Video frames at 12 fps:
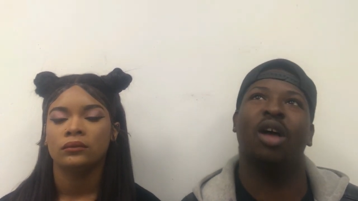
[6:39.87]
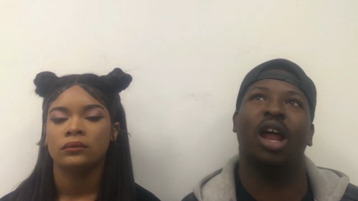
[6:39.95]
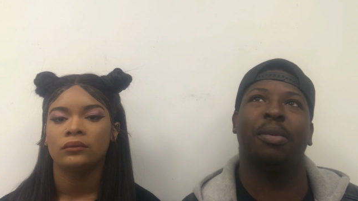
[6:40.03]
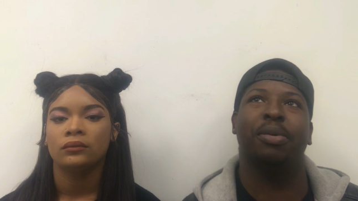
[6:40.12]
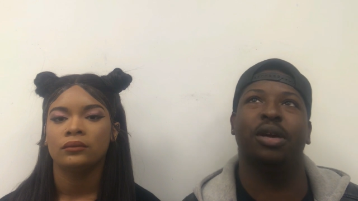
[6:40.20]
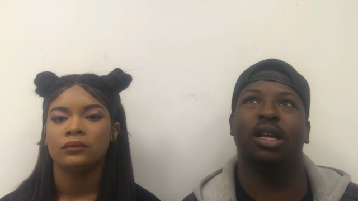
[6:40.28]
Speaker 1: know
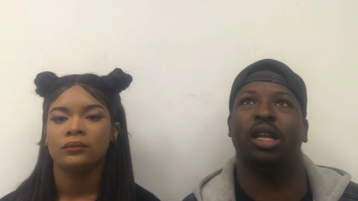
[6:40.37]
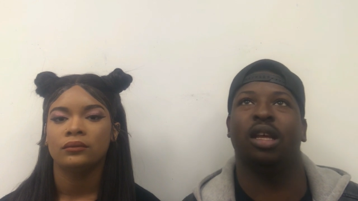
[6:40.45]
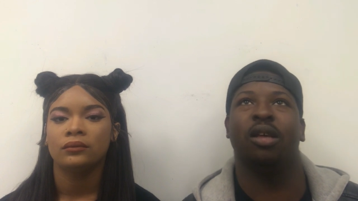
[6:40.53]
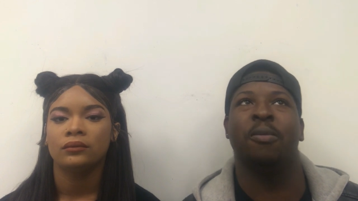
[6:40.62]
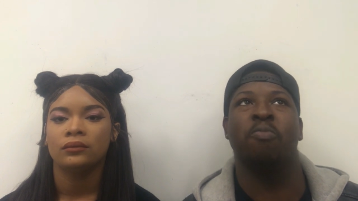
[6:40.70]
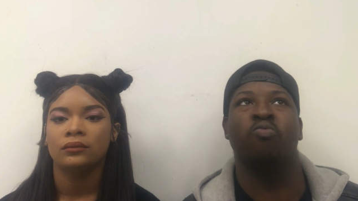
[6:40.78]
how to put
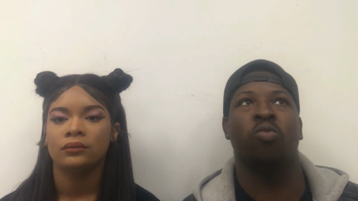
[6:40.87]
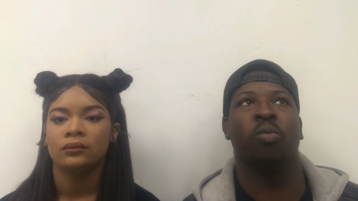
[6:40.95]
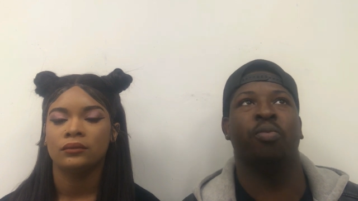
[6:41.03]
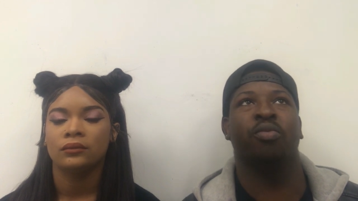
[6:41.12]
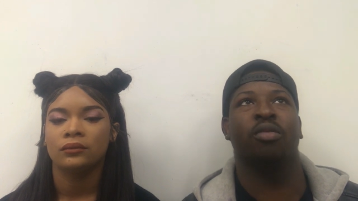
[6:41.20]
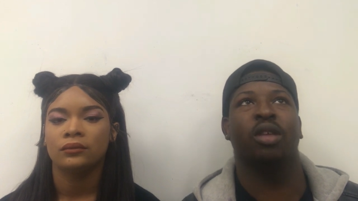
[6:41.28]
it.
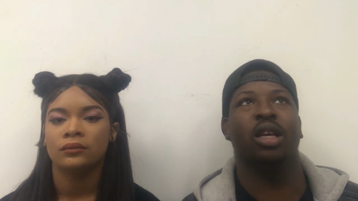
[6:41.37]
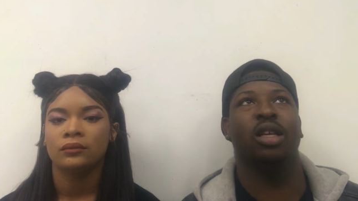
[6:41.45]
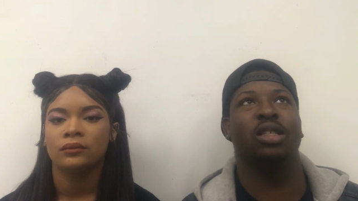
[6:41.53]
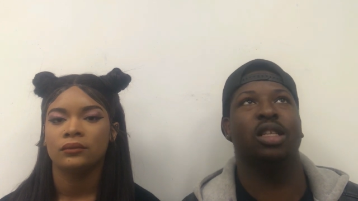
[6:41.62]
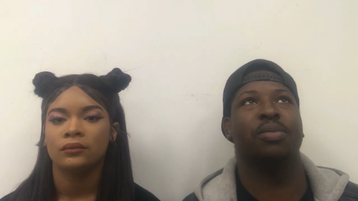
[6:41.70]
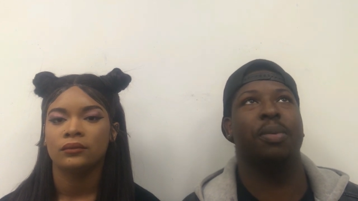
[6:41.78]

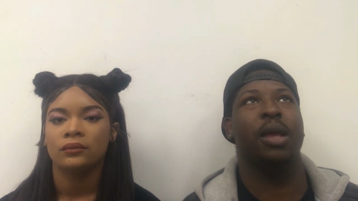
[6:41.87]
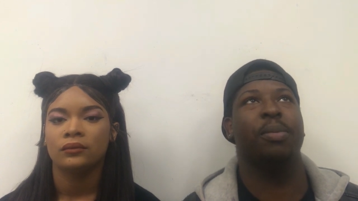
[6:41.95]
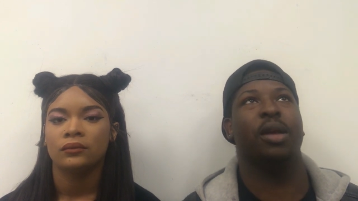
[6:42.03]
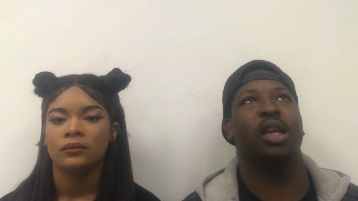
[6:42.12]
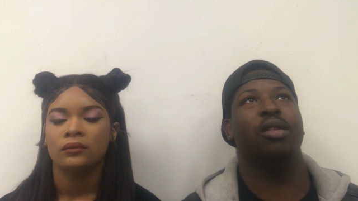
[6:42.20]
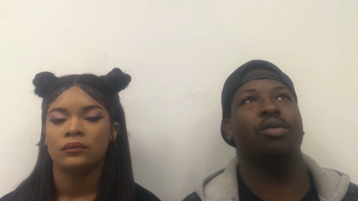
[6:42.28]
It's just
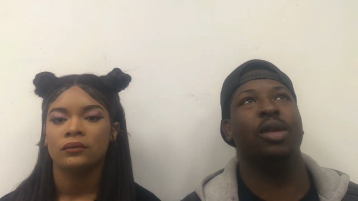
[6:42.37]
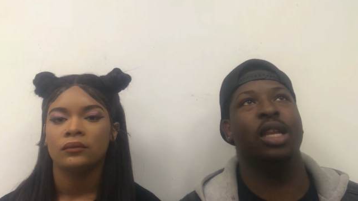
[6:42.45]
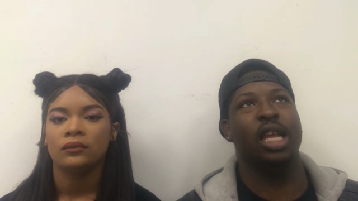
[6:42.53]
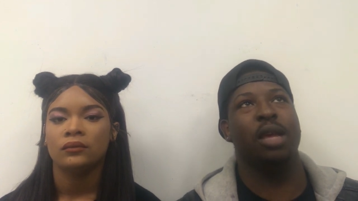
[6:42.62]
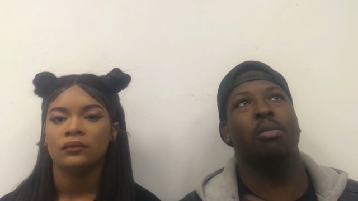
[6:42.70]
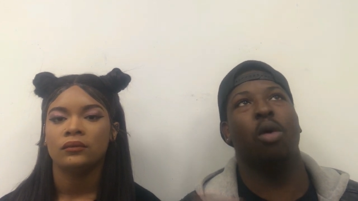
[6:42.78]
people. We
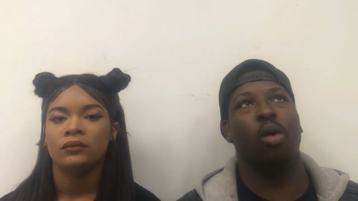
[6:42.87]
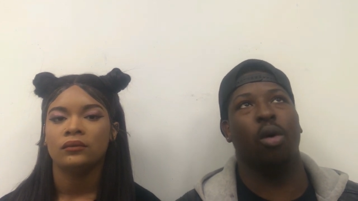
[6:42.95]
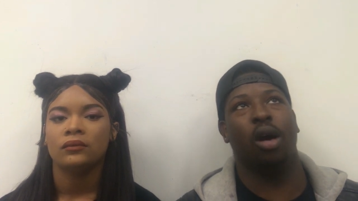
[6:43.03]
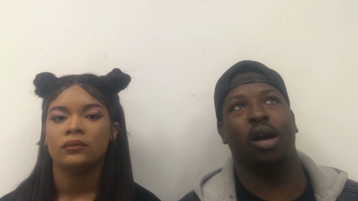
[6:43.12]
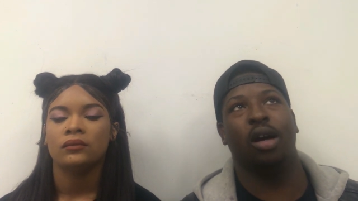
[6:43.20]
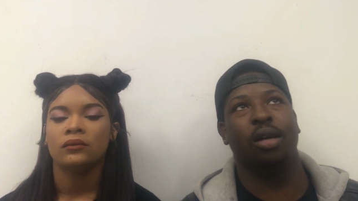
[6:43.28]
need
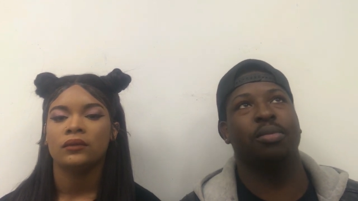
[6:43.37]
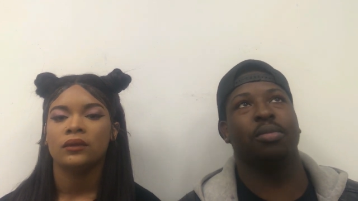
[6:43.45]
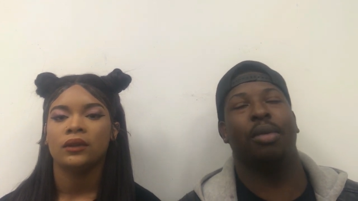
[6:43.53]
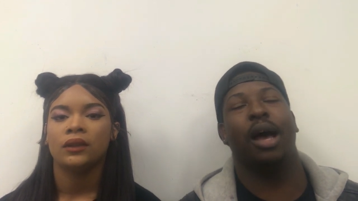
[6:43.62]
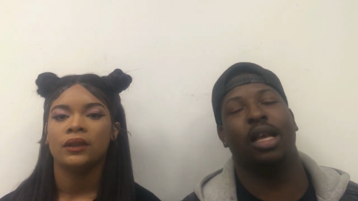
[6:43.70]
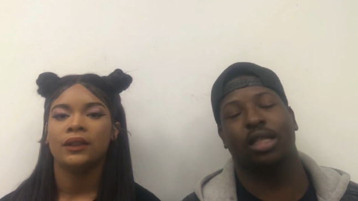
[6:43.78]
more
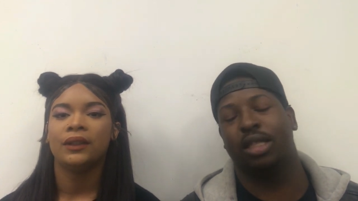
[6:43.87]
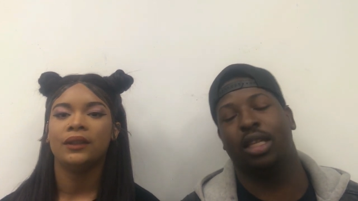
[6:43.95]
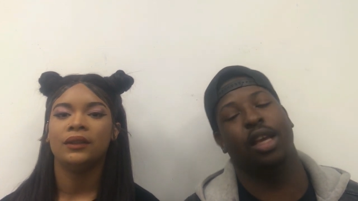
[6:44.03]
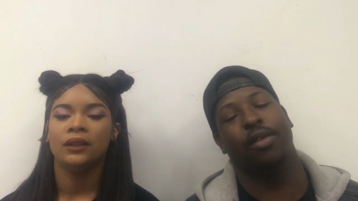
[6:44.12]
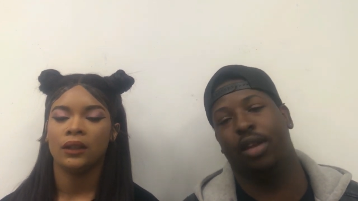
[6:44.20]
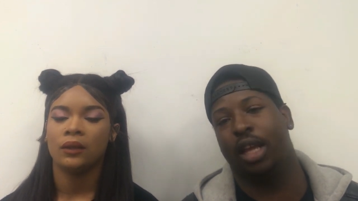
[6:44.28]

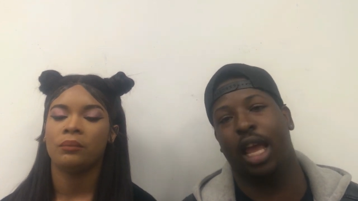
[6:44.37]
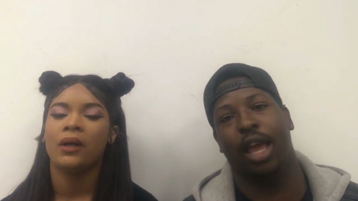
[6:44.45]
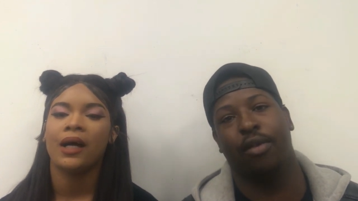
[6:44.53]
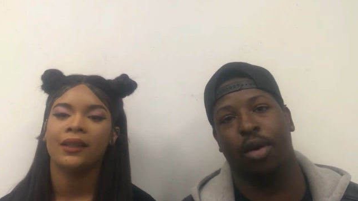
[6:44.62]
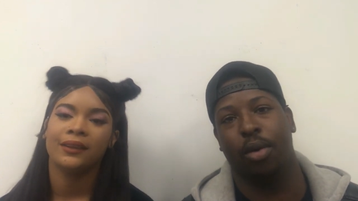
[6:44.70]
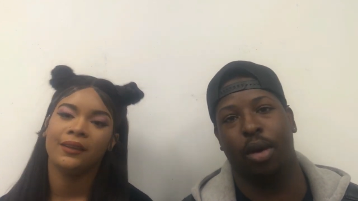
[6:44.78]
positivity. Yeah,
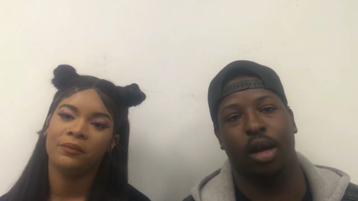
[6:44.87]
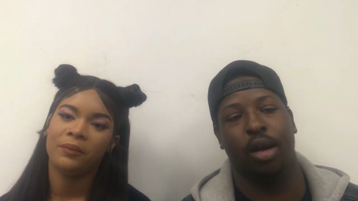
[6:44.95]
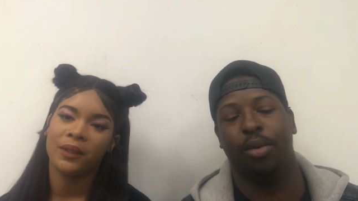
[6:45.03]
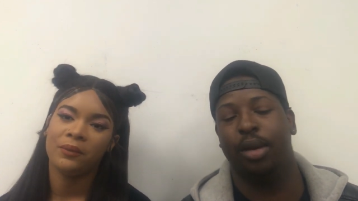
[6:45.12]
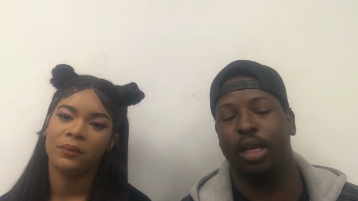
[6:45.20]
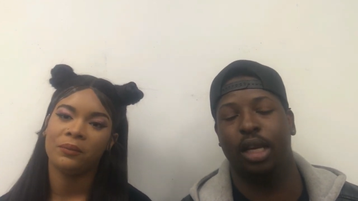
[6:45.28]
positive
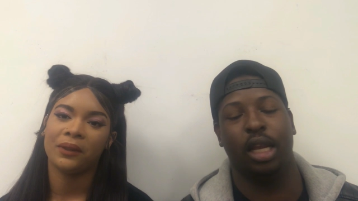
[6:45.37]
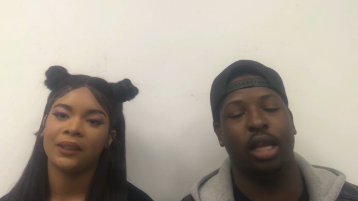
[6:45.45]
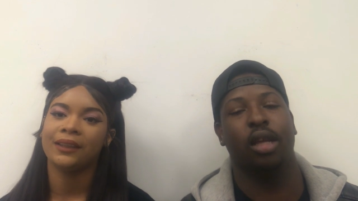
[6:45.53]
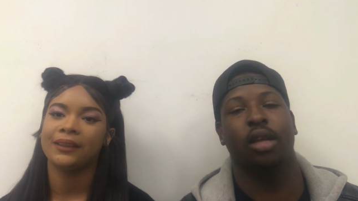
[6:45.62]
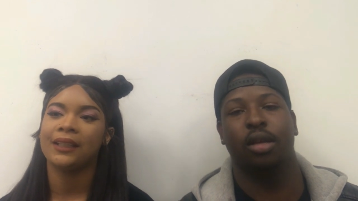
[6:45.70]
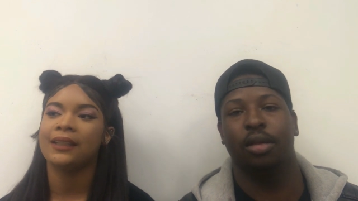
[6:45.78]
people need,
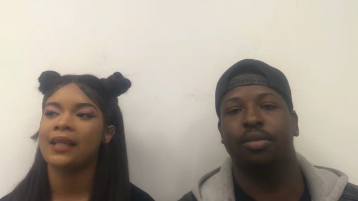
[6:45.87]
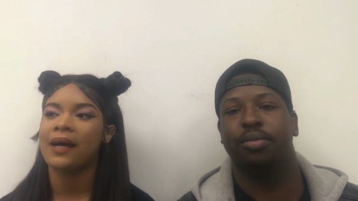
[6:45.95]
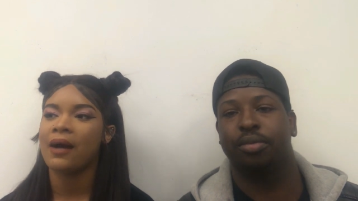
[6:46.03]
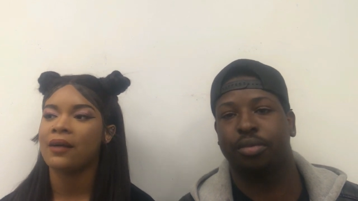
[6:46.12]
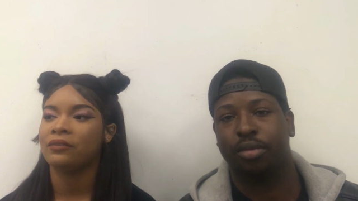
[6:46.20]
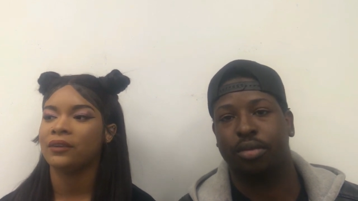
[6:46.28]
because
Speaker 2: that's
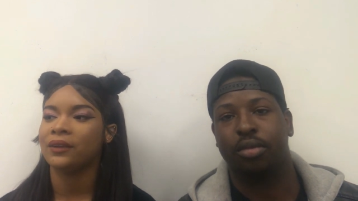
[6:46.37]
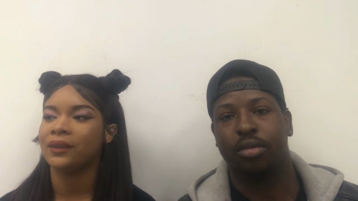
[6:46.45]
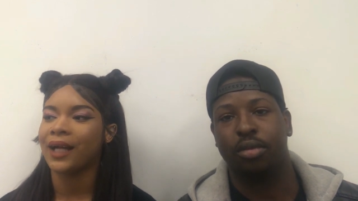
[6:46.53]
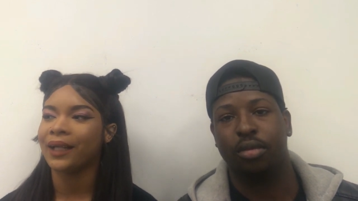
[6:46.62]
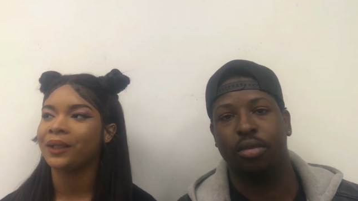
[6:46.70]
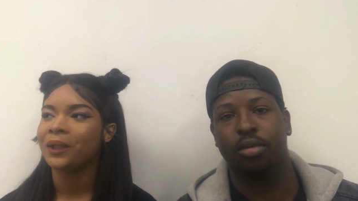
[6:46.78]
how I feel.
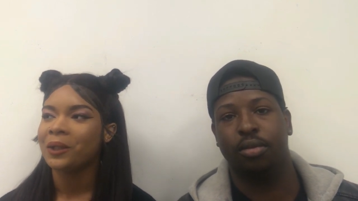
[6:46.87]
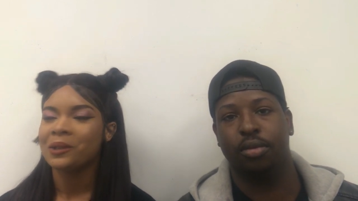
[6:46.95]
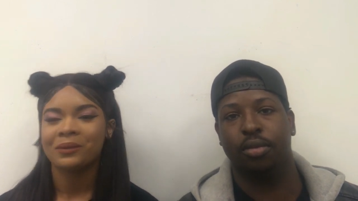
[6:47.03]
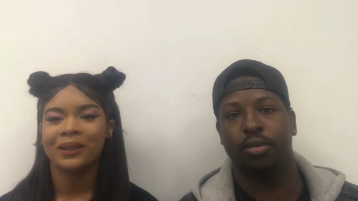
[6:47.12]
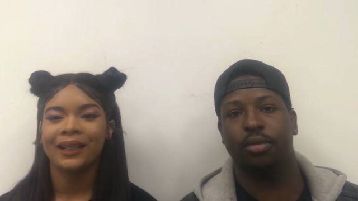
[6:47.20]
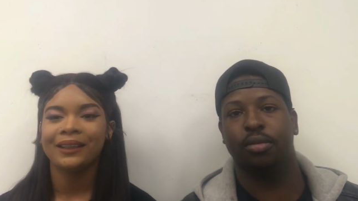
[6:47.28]
Like
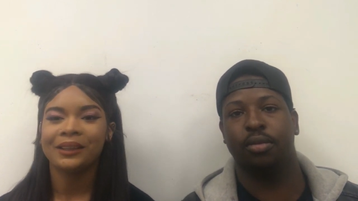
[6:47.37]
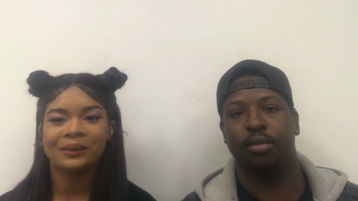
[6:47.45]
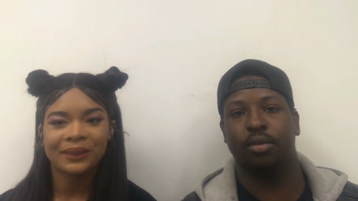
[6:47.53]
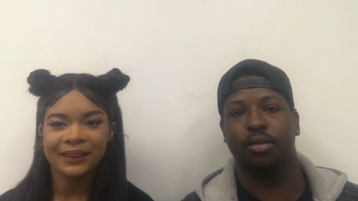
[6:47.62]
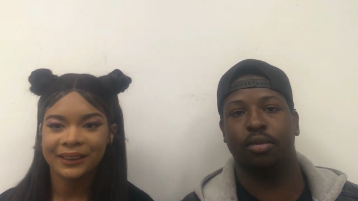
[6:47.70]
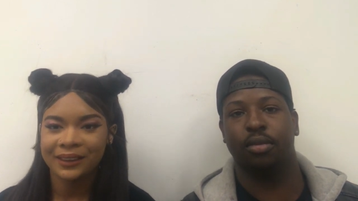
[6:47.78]
when I
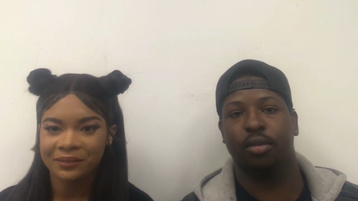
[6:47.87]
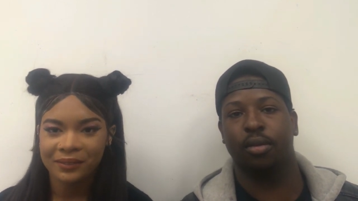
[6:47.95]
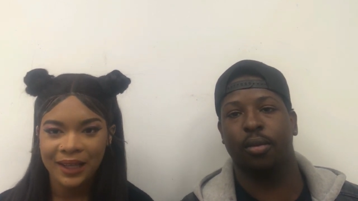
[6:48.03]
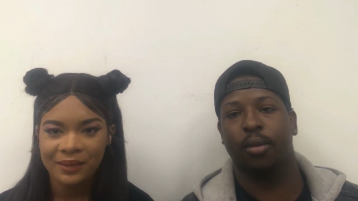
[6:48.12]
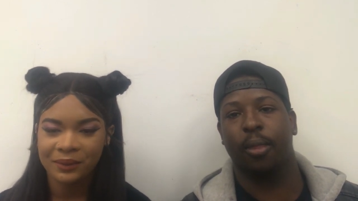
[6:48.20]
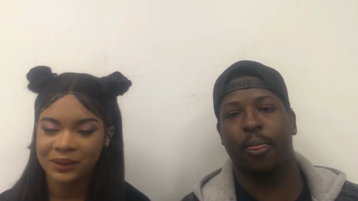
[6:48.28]
get rich and
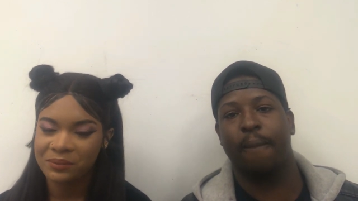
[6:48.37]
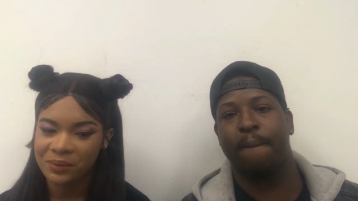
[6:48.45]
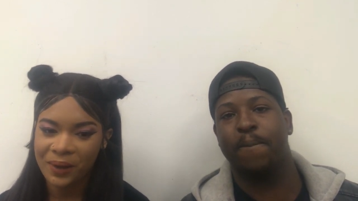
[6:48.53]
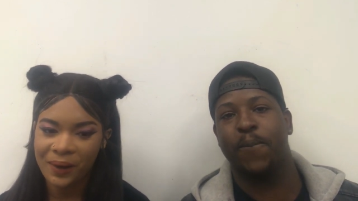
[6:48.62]
famous, boy,